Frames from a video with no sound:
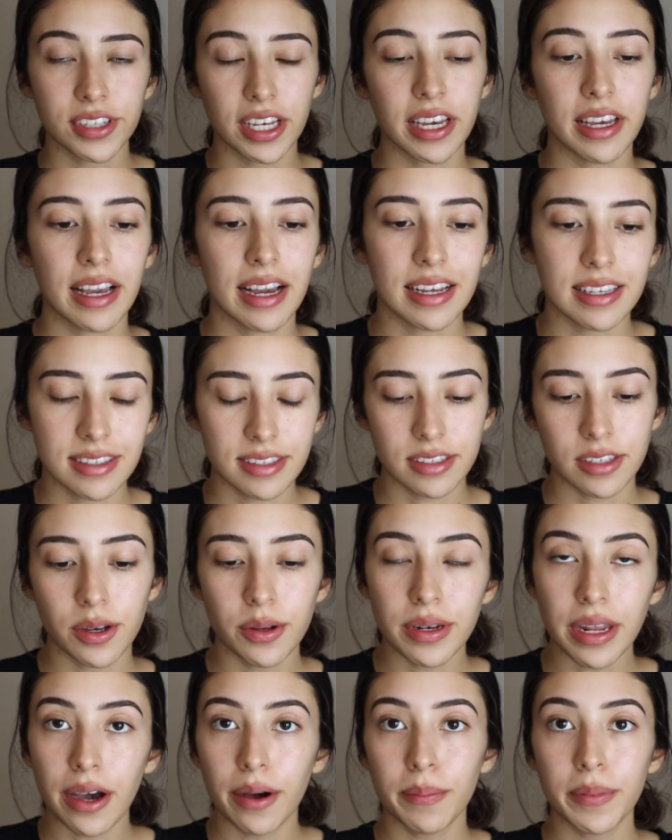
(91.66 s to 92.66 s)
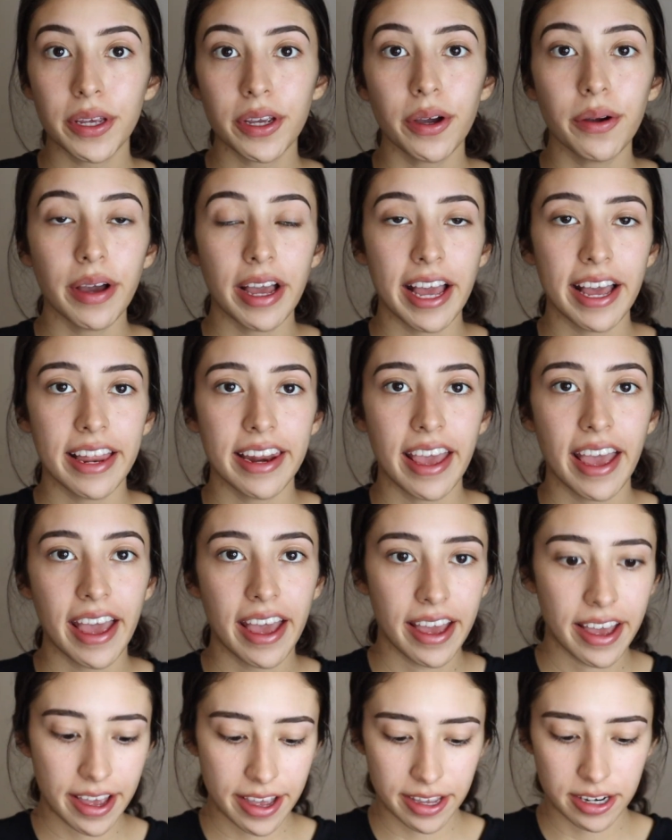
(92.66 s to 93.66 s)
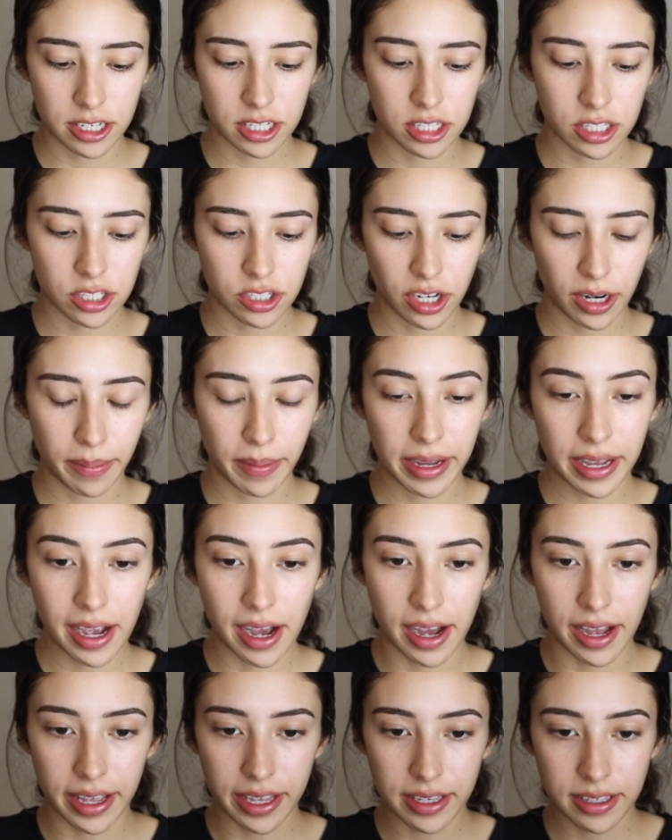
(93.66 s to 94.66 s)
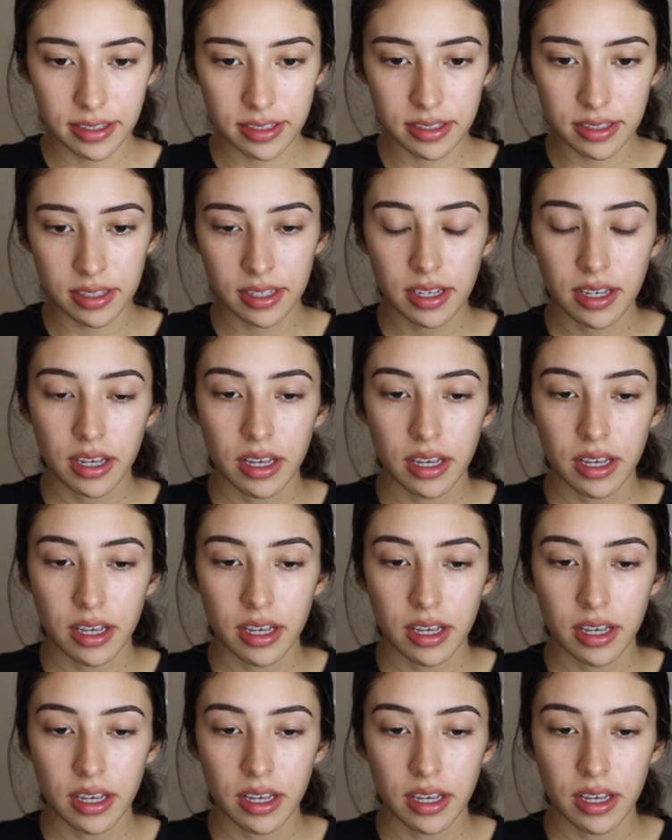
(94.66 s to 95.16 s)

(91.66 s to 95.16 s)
Okay guys, so now I'm gonna go ahead and start my eyes.